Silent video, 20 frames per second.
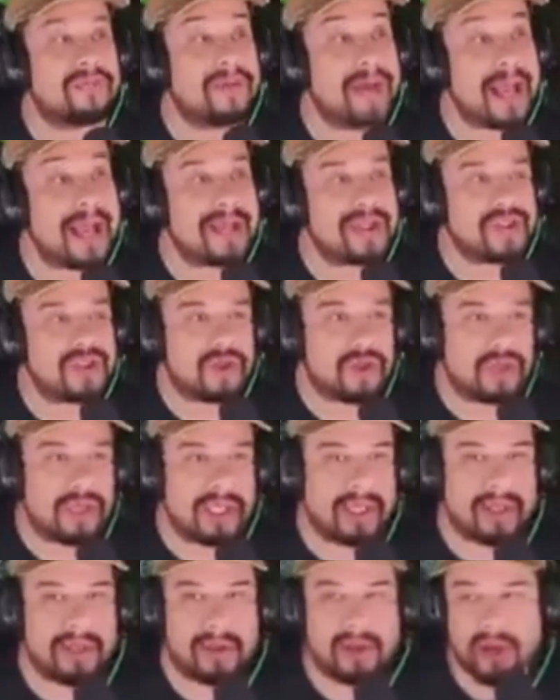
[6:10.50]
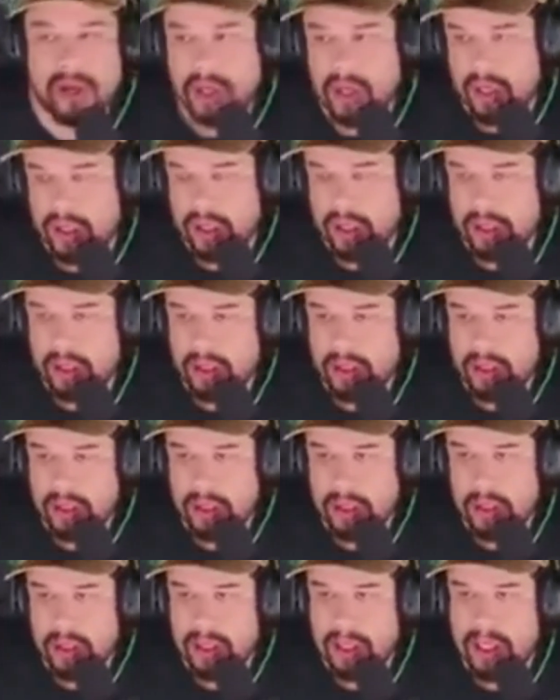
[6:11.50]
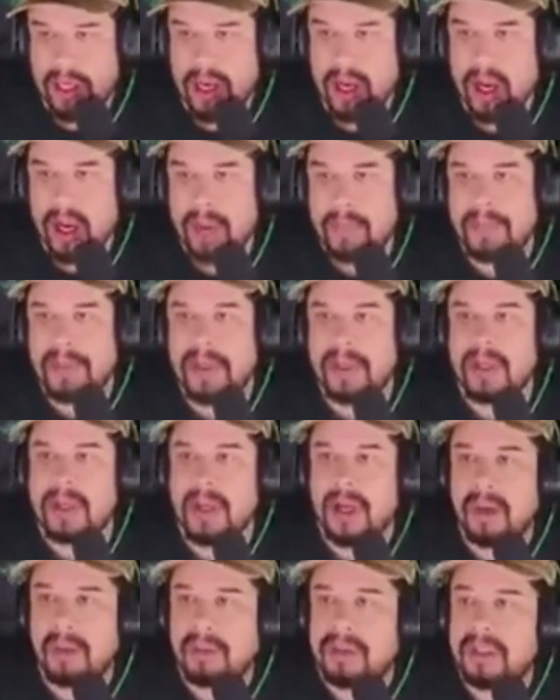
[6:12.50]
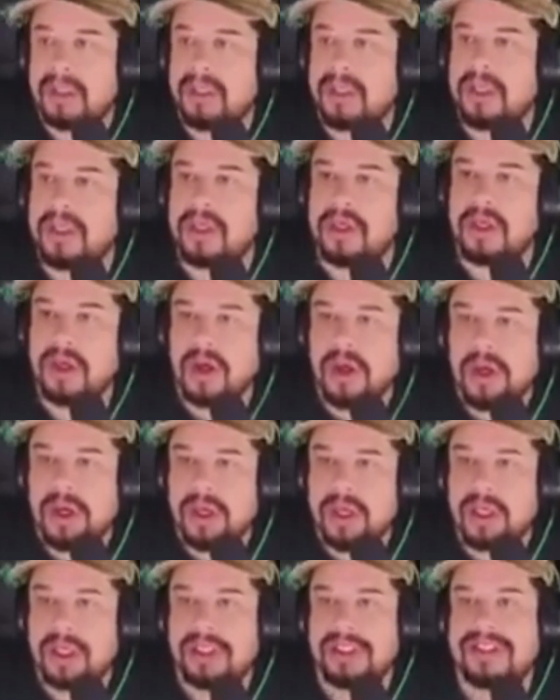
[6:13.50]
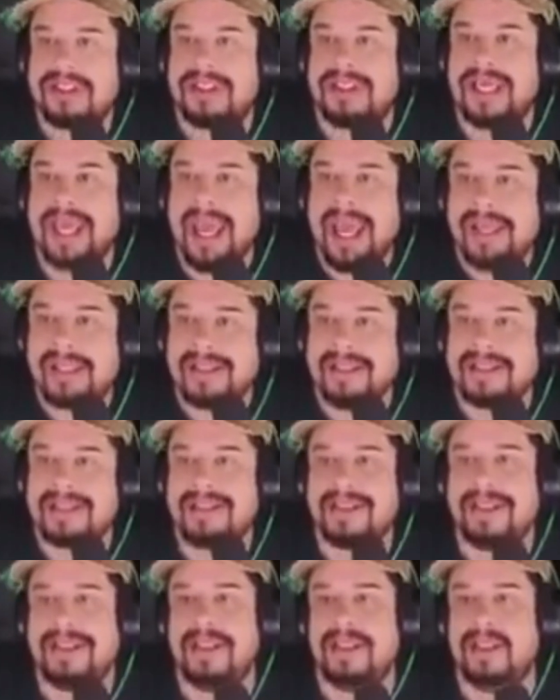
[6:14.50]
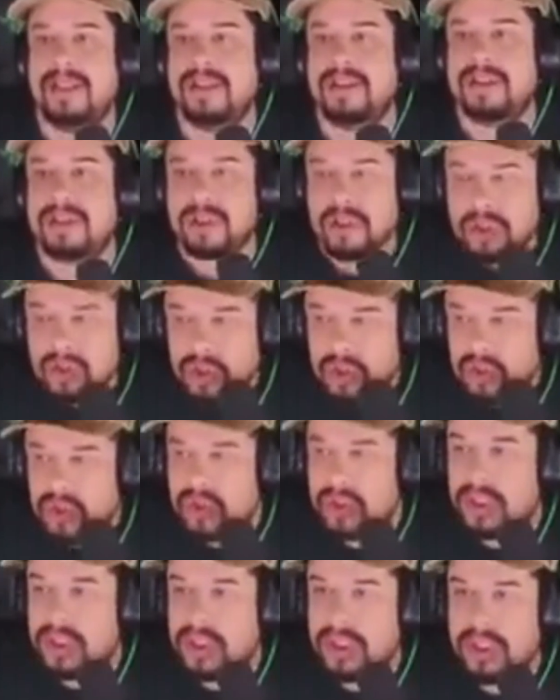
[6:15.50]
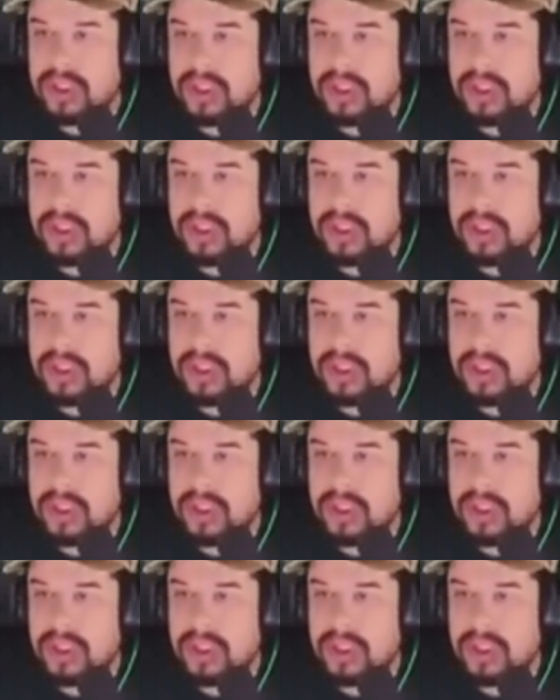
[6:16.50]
a faster AR. An up-and-coming, young, talented dude